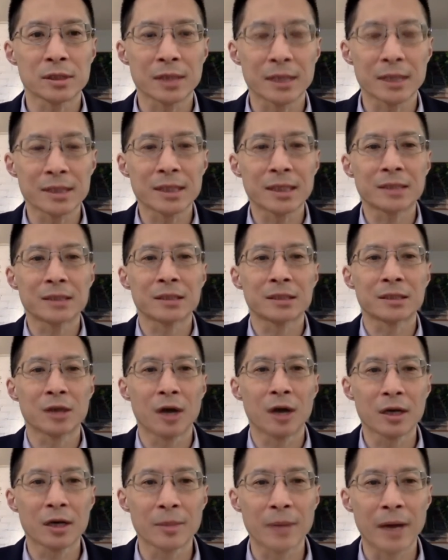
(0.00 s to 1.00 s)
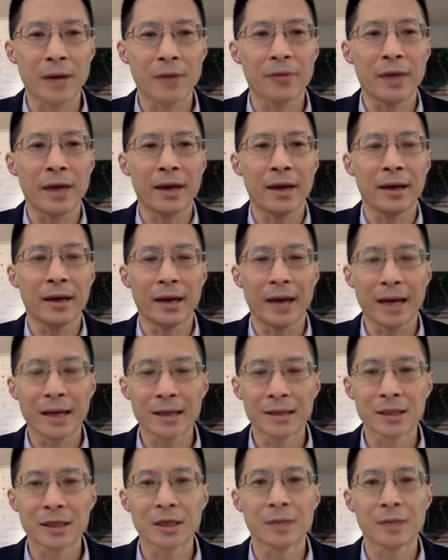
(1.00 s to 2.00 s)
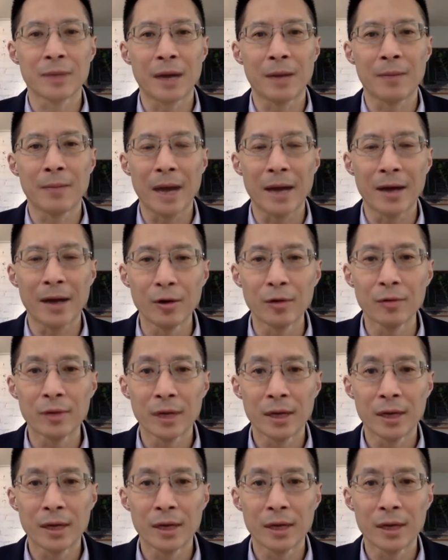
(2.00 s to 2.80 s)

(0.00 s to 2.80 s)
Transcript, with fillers: Let's get to talk about that. And I can tell you about my own,